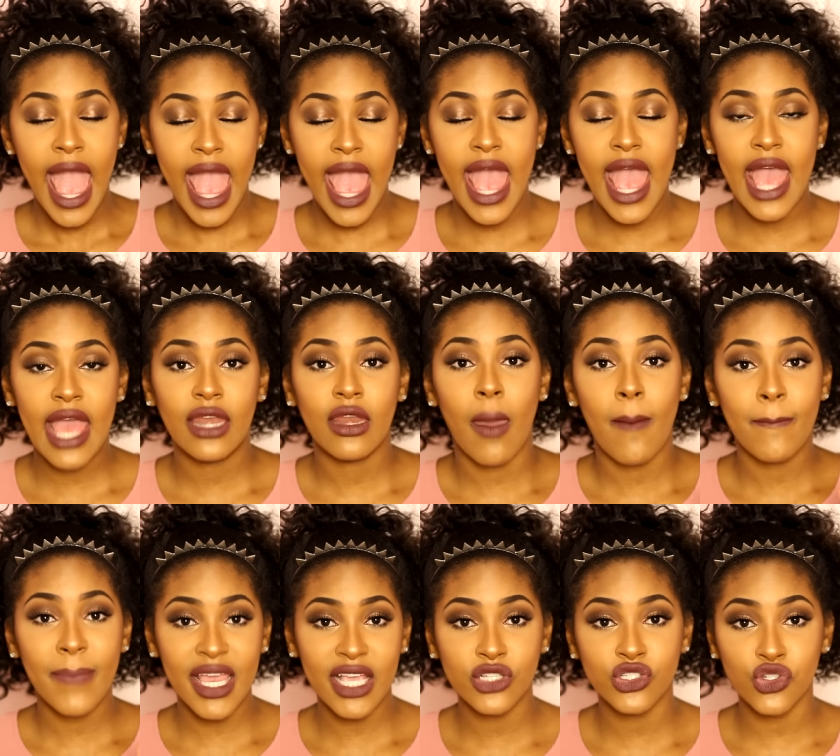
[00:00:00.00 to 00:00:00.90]
and
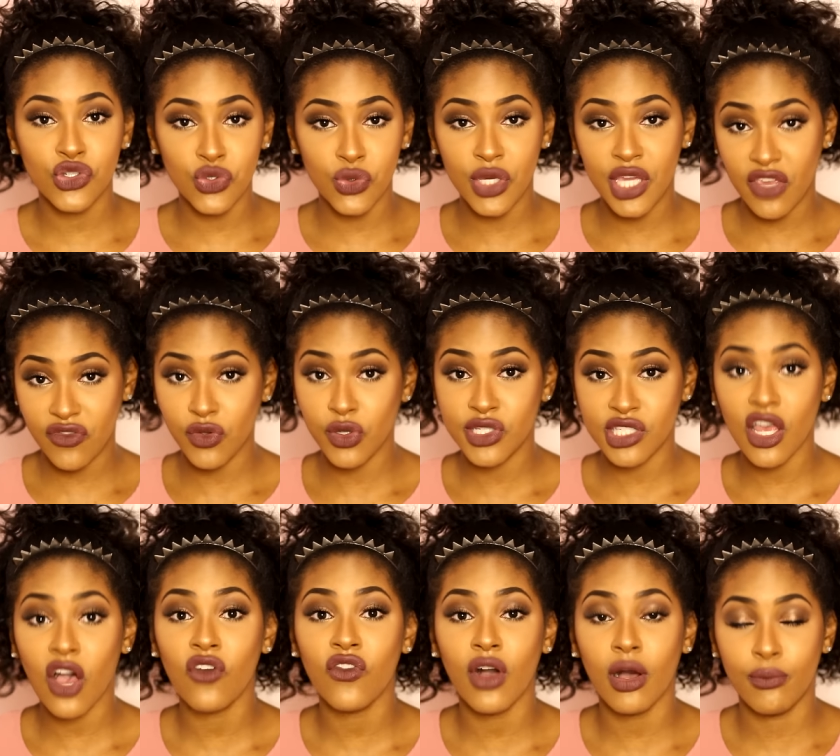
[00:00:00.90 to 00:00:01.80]
make sure you give
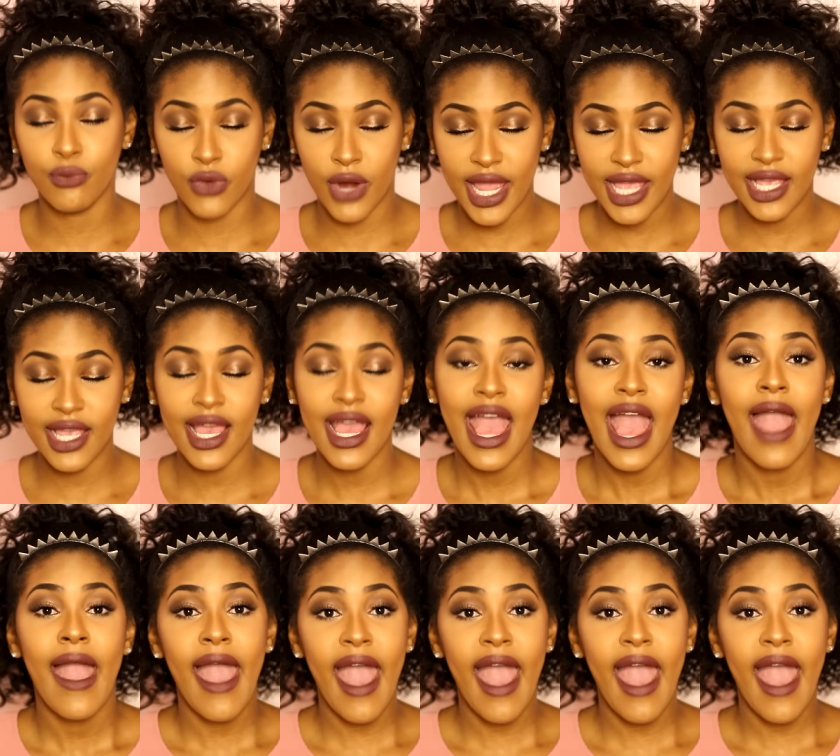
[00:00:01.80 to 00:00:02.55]
yourself a break.